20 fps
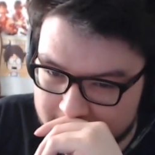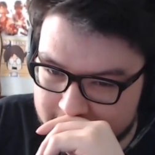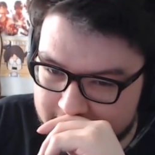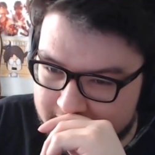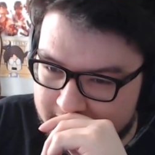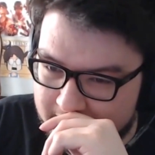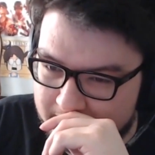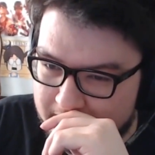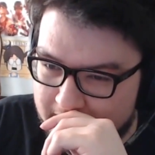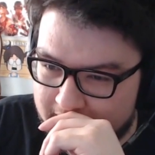
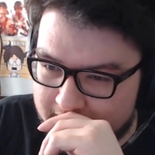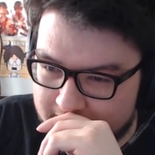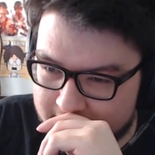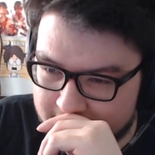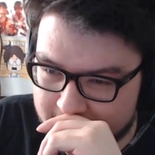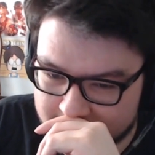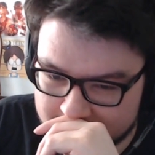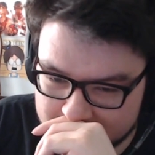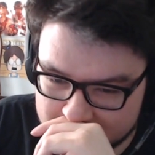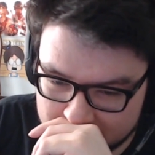eating
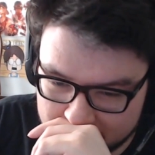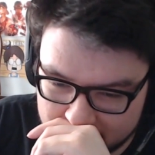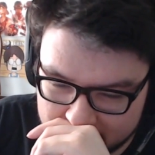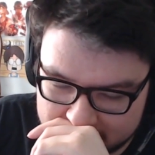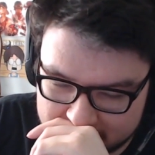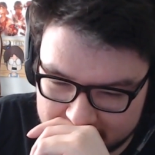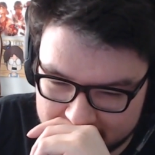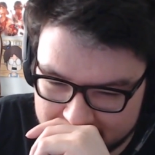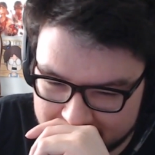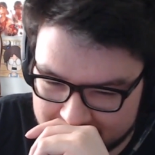Panda
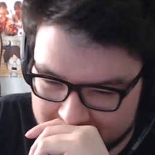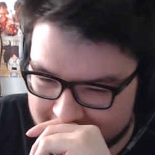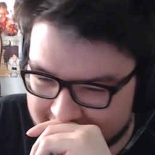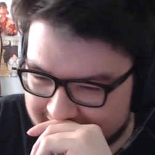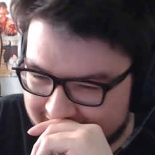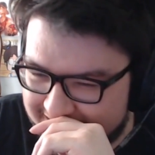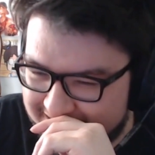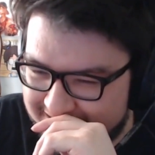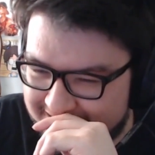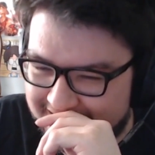Express ever
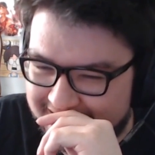again.